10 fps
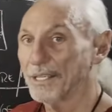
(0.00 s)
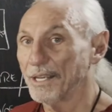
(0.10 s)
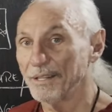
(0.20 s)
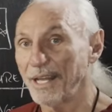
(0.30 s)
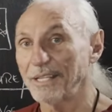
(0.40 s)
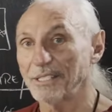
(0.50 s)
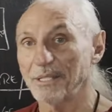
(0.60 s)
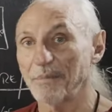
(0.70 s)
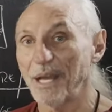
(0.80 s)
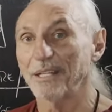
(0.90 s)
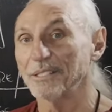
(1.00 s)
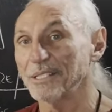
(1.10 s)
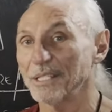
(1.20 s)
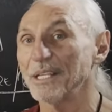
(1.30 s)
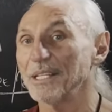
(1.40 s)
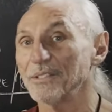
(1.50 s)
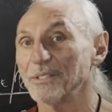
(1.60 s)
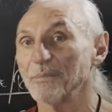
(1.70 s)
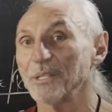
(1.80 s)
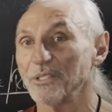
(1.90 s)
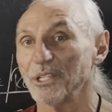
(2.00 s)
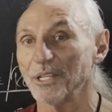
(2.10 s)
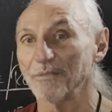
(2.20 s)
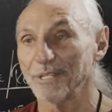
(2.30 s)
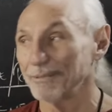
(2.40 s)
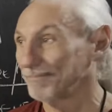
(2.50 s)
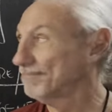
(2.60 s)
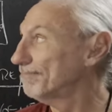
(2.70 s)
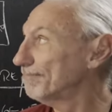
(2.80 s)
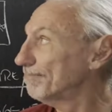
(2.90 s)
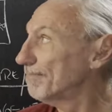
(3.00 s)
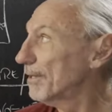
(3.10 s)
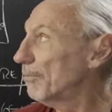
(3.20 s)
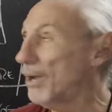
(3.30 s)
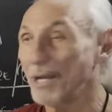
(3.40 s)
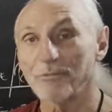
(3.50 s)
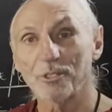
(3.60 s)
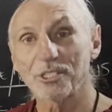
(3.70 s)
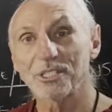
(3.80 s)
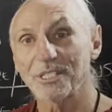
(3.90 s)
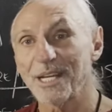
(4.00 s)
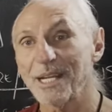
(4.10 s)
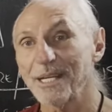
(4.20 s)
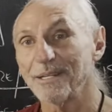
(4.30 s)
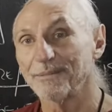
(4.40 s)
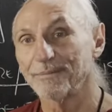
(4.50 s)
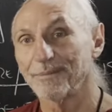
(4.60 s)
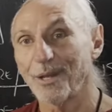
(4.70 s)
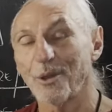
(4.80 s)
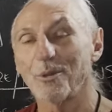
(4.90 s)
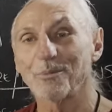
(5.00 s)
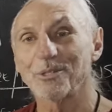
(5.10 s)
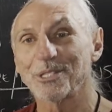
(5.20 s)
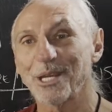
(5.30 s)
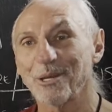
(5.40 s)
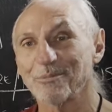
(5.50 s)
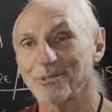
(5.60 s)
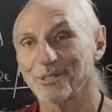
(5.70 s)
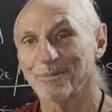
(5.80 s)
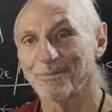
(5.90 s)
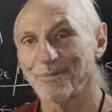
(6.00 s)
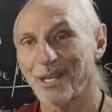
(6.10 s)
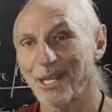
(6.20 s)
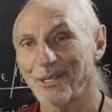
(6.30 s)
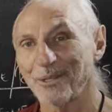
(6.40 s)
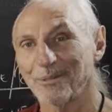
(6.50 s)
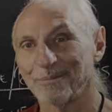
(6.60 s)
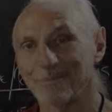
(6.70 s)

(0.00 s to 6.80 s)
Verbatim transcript: And that's the balance that needs to be achieved. Want versus need. I hope this helps. Thank you.